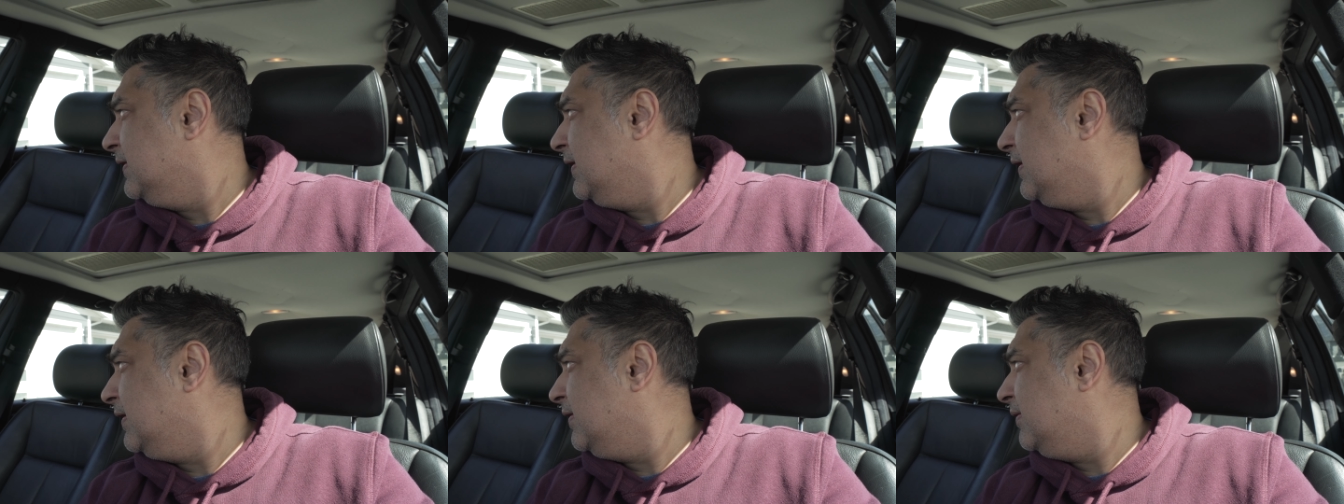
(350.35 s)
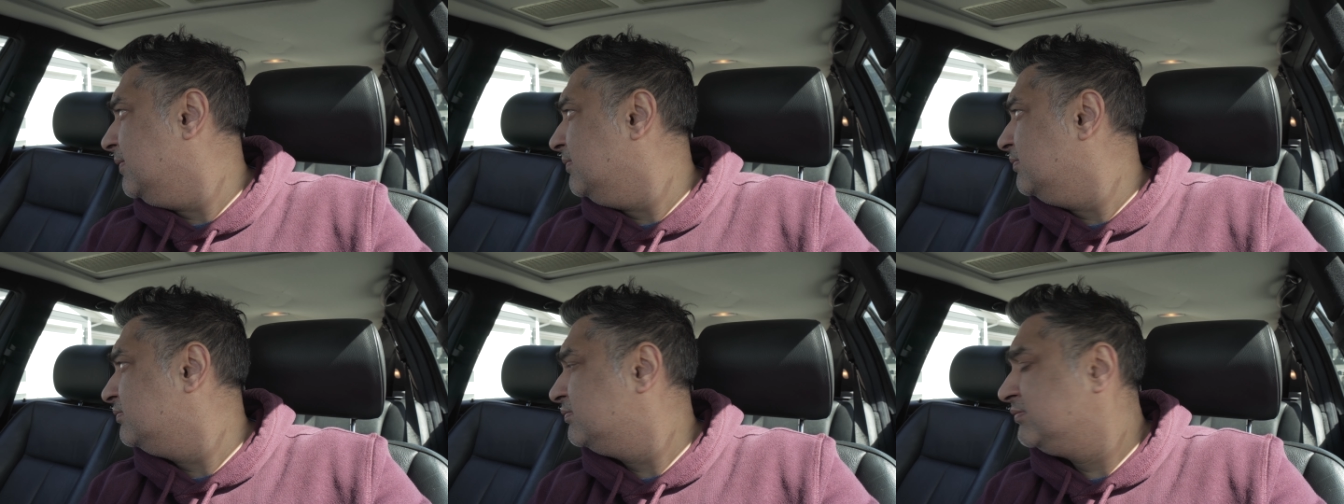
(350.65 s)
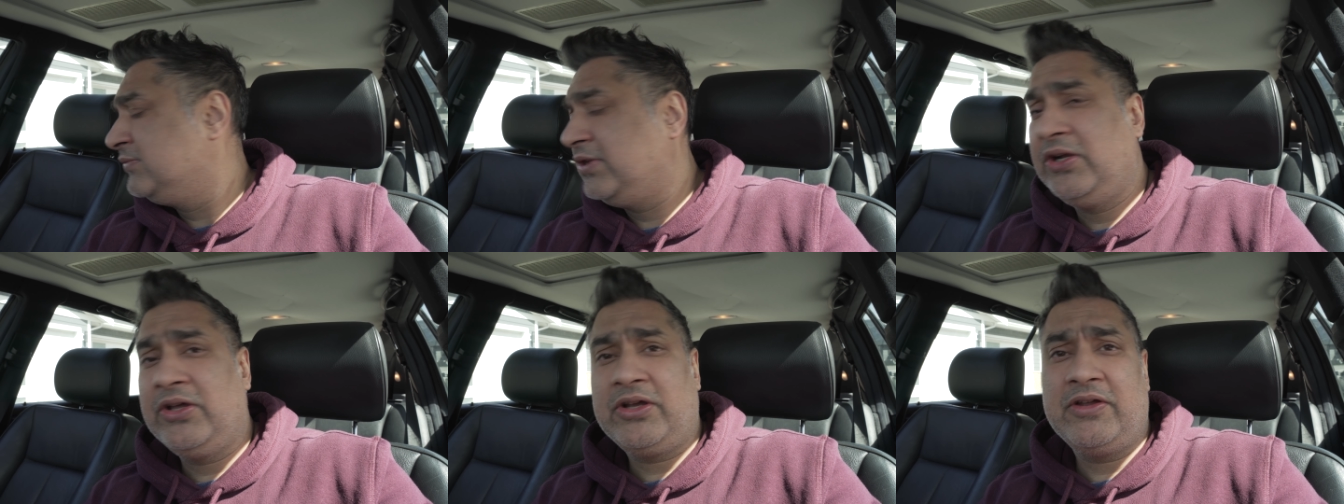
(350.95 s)
um,
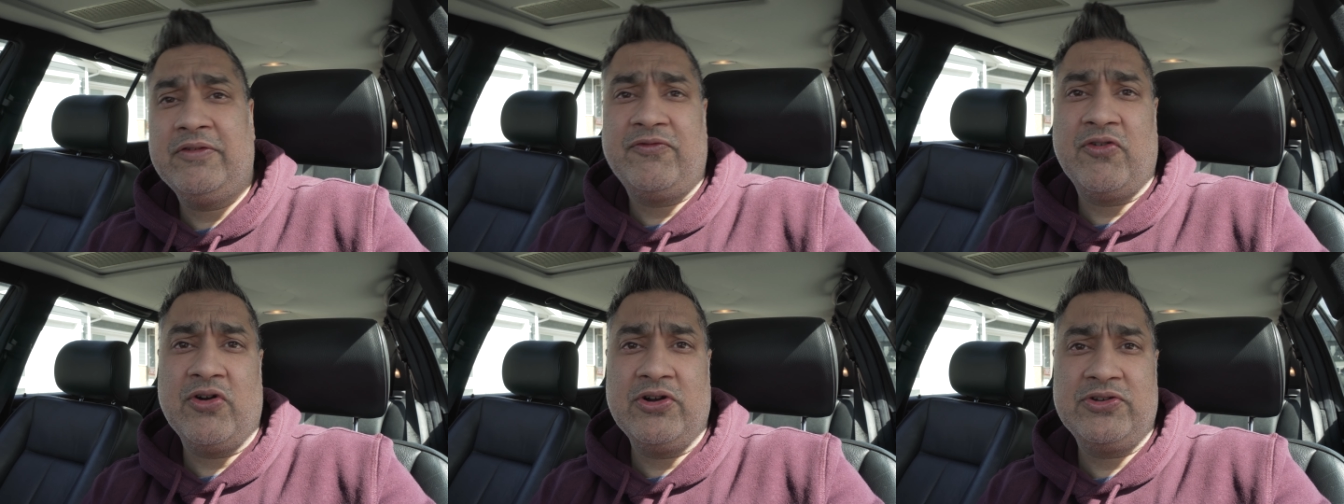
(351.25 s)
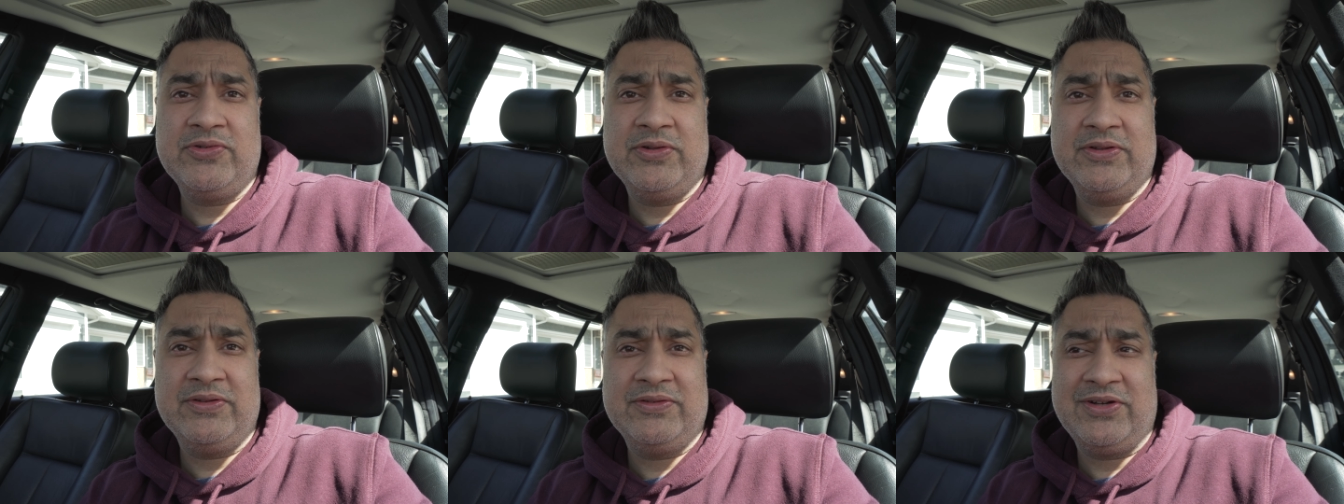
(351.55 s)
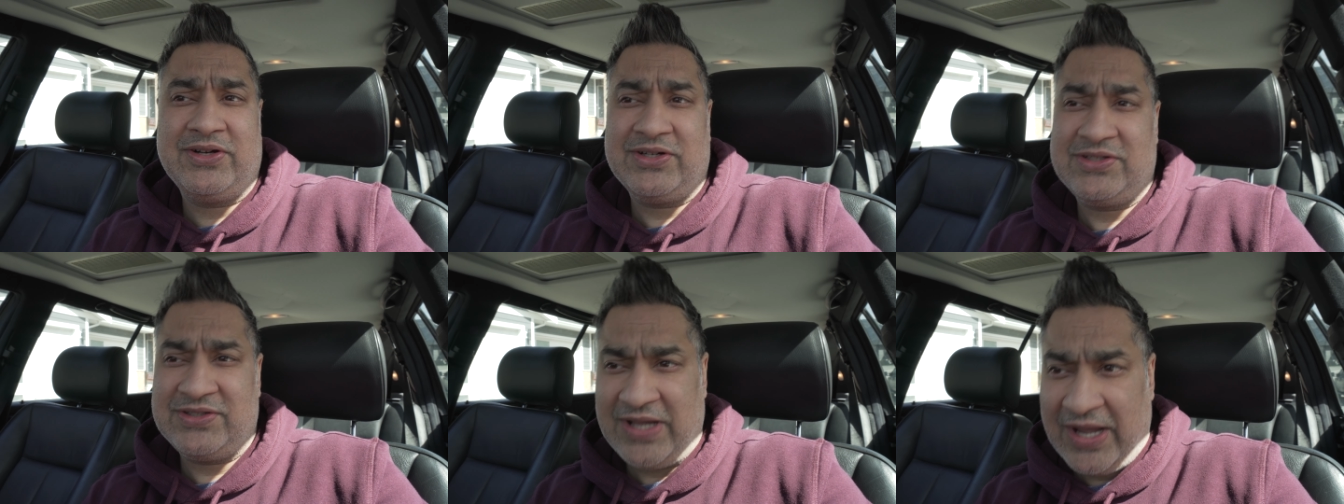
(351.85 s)
they're looking forward to it.
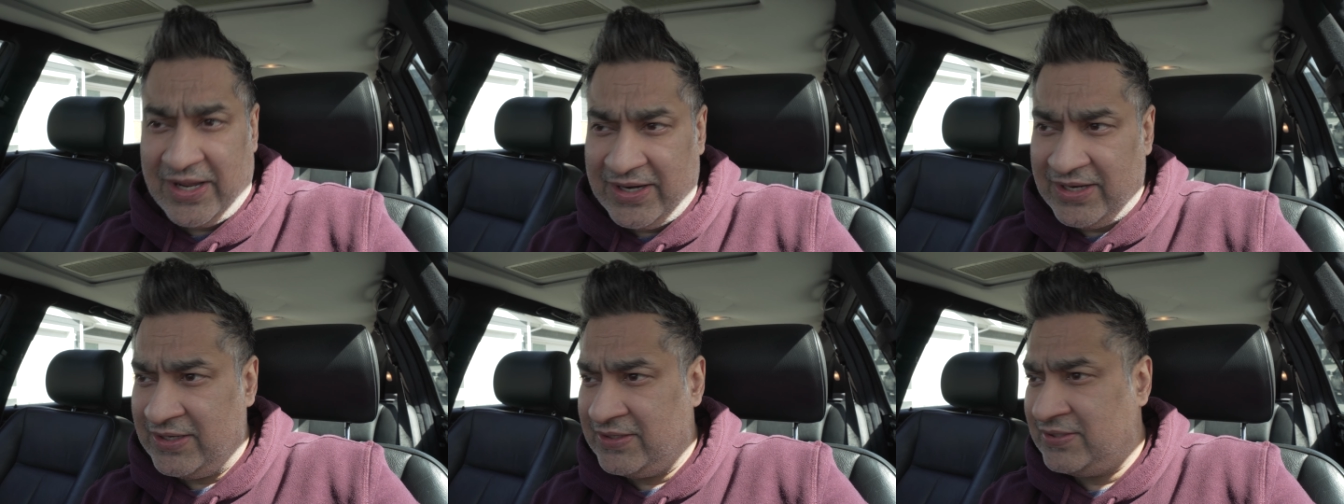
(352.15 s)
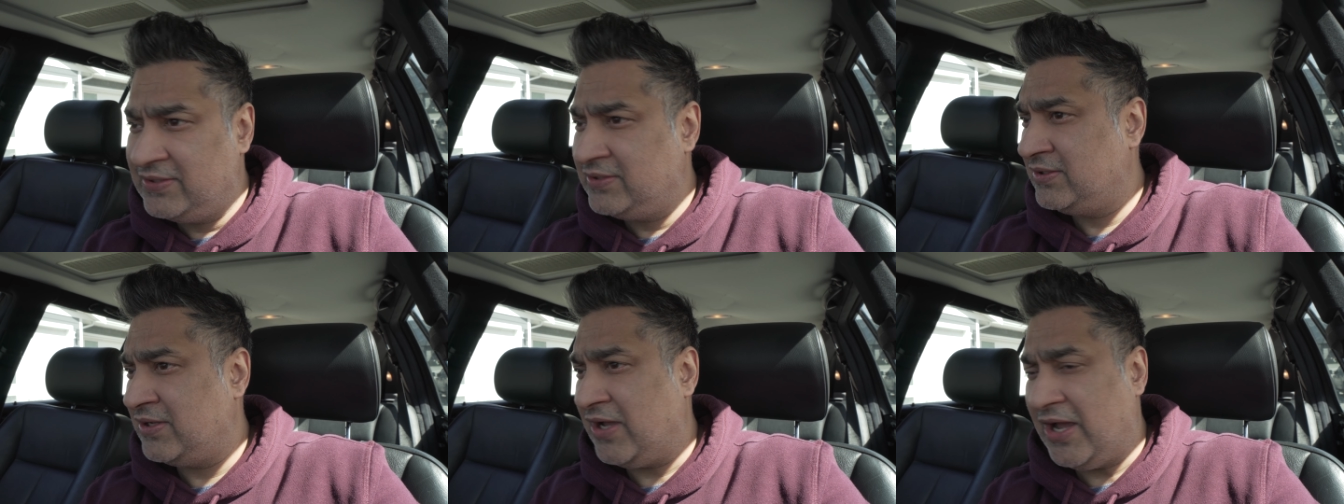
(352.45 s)
They're excited.